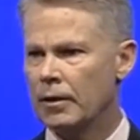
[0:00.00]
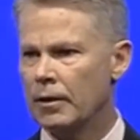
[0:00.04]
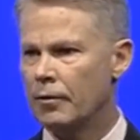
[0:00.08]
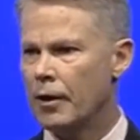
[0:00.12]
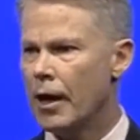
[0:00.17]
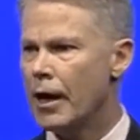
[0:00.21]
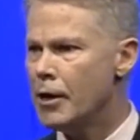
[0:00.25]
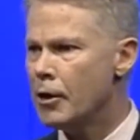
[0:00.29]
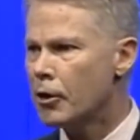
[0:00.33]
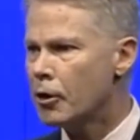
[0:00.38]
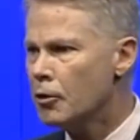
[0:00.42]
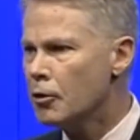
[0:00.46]

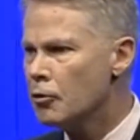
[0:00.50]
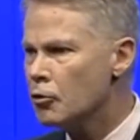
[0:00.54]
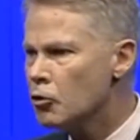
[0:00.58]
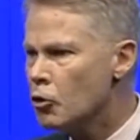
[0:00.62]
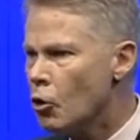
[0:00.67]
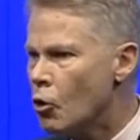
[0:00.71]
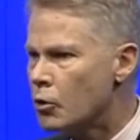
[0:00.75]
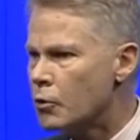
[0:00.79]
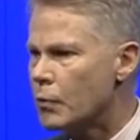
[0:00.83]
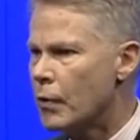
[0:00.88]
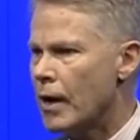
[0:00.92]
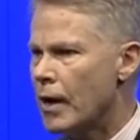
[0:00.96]
There you can
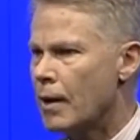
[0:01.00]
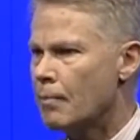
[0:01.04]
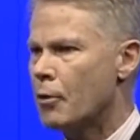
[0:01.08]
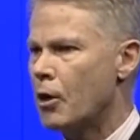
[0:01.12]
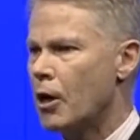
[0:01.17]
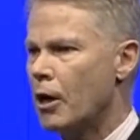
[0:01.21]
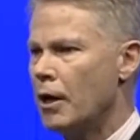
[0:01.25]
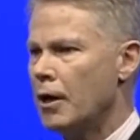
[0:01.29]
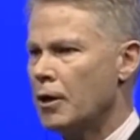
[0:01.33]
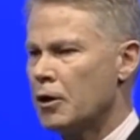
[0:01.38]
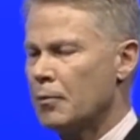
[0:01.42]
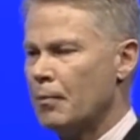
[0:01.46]
talk to our
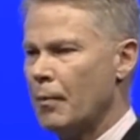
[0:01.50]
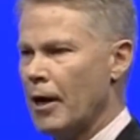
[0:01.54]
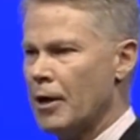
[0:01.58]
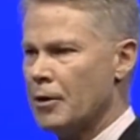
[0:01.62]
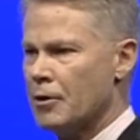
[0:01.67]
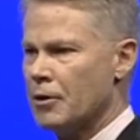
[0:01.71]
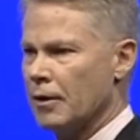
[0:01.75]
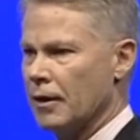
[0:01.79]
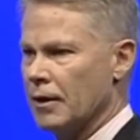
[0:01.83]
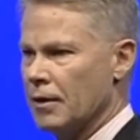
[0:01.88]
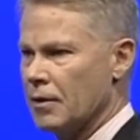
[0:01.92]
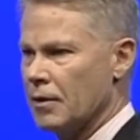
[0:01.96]
product
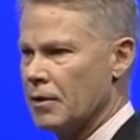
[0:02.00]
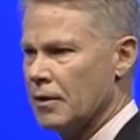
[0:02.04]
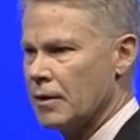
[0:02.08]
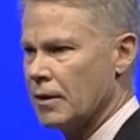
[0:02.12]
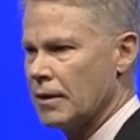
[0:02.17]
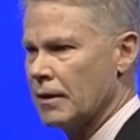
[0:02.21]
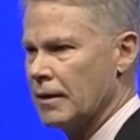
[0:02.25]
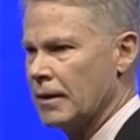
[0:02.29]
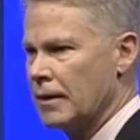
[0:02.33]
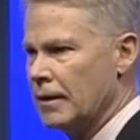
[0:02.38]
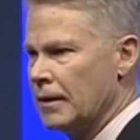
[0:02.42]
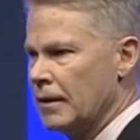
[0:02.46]

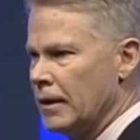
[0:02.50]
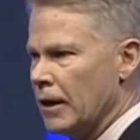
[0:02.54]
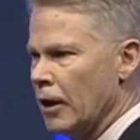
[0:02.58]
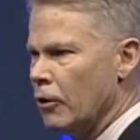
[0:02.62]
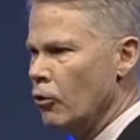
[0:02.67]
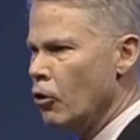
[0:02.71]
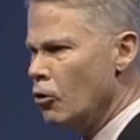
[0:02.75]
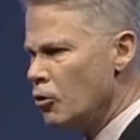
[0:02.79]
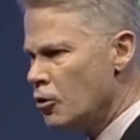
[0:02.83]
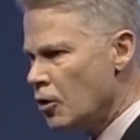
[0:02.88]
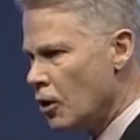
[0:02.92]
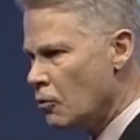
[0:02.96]
specialists
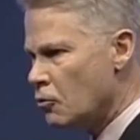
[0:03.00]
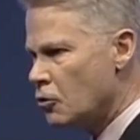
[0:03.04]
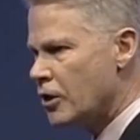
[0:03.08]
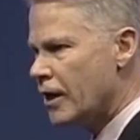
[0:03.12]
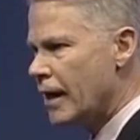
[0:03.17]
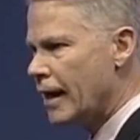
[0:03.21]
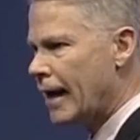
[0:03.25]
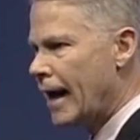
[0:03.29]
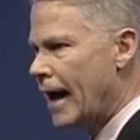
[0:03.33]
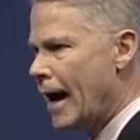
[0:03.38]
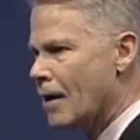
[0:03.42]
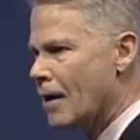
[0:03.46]
and also check